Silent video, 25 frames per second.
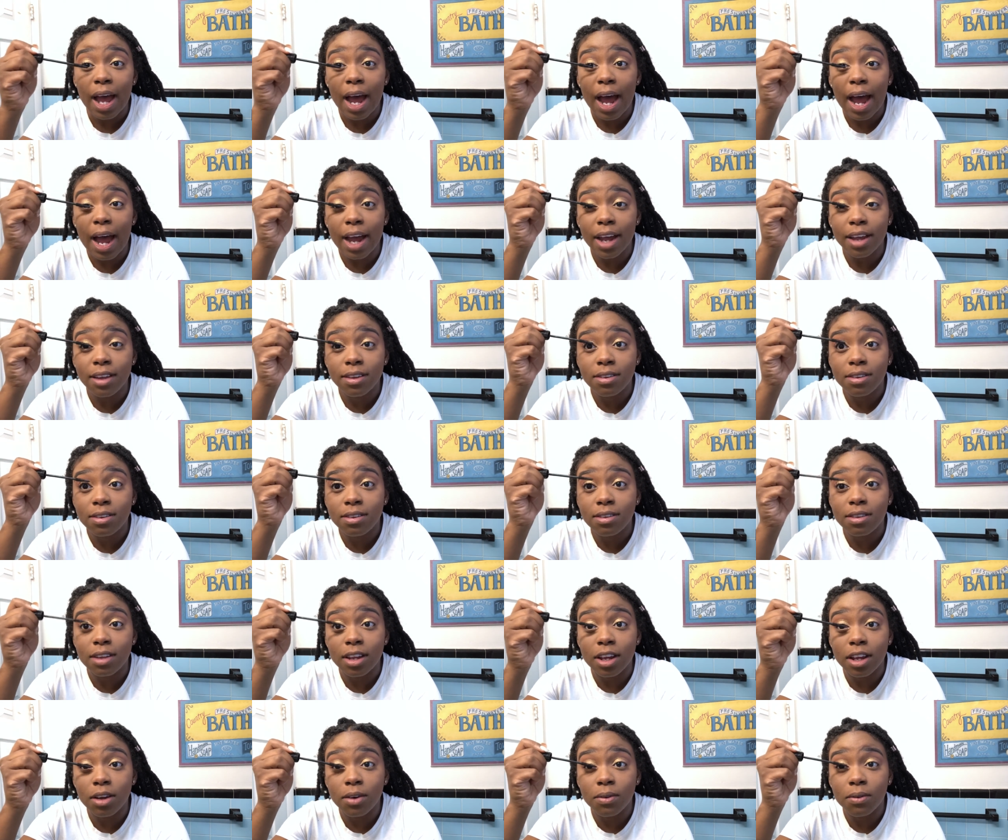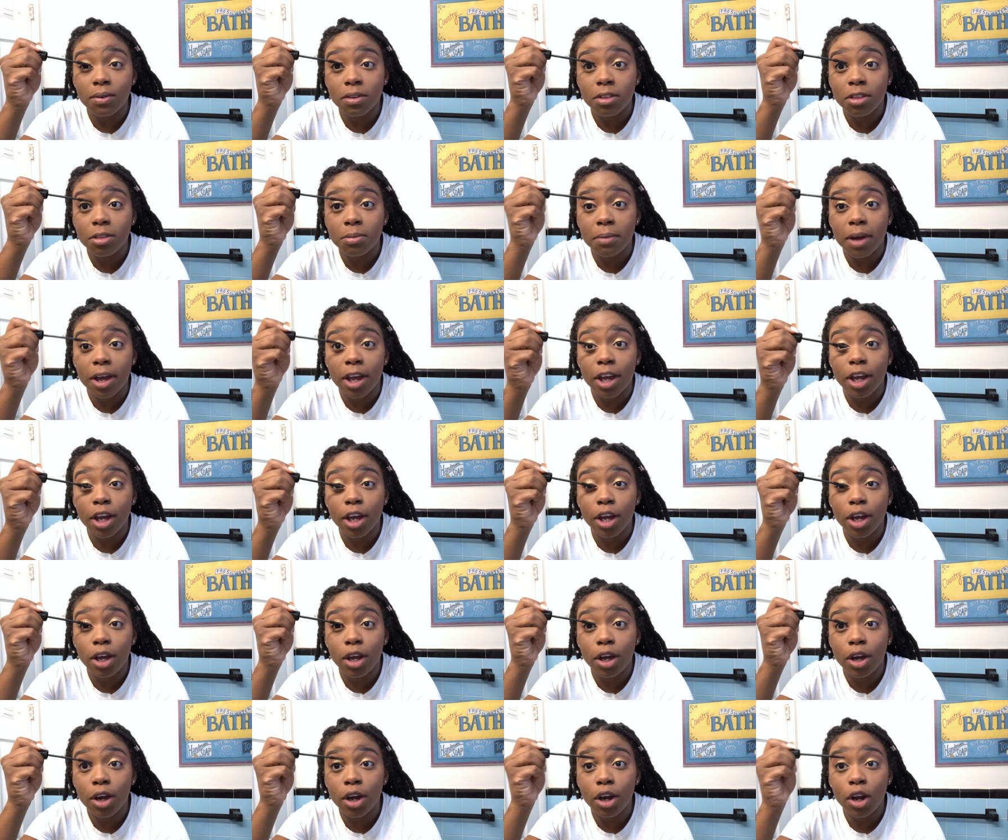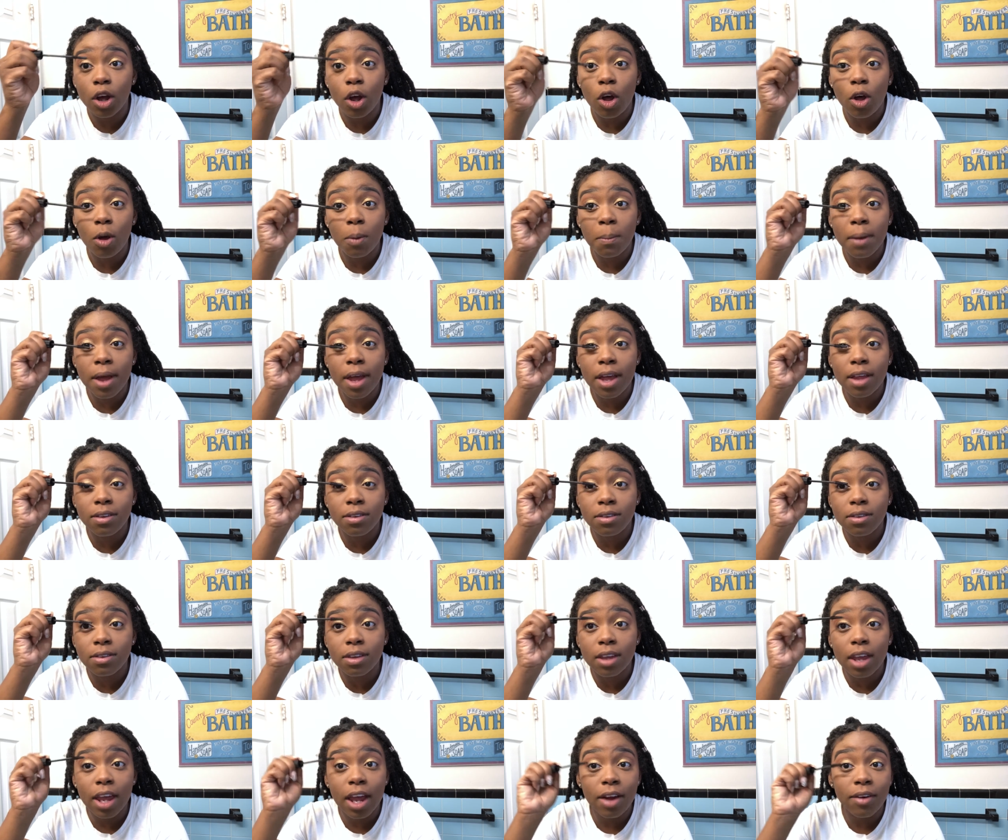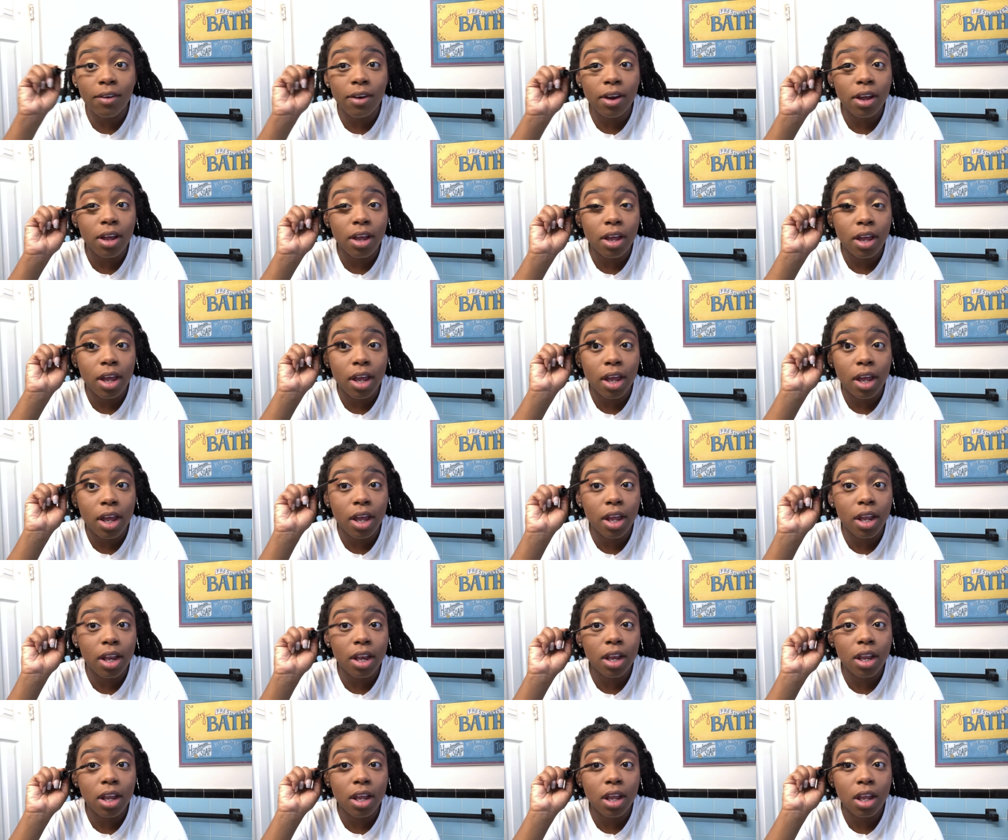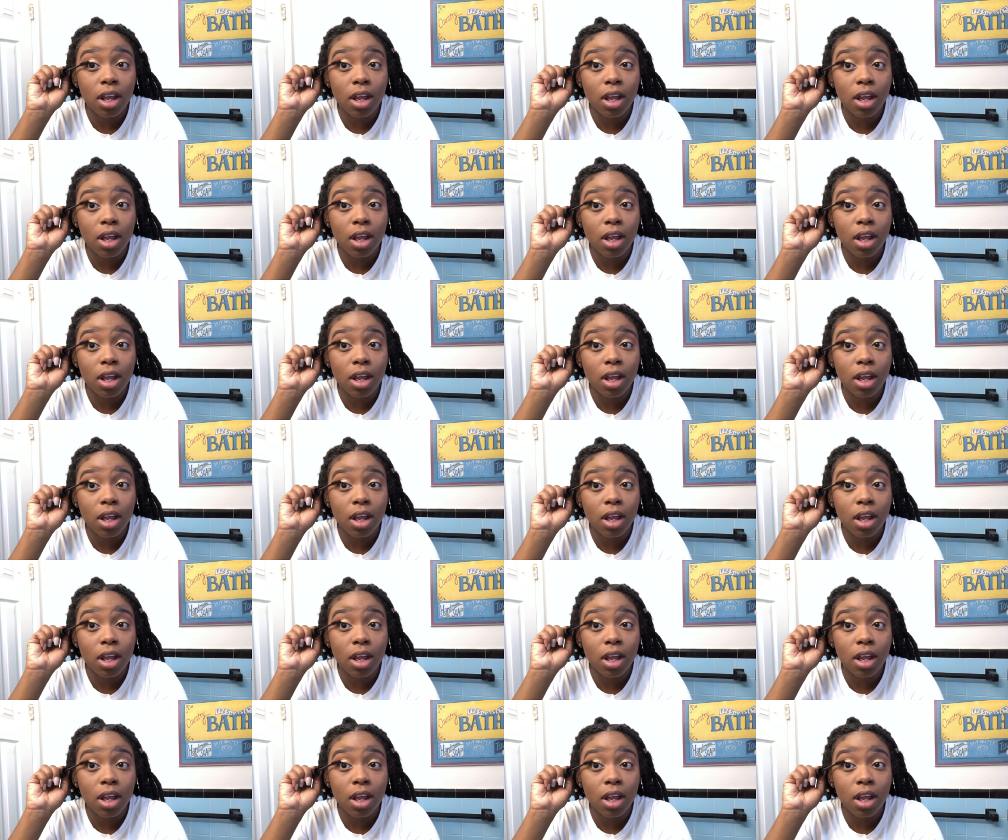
I stick with my good old mascara and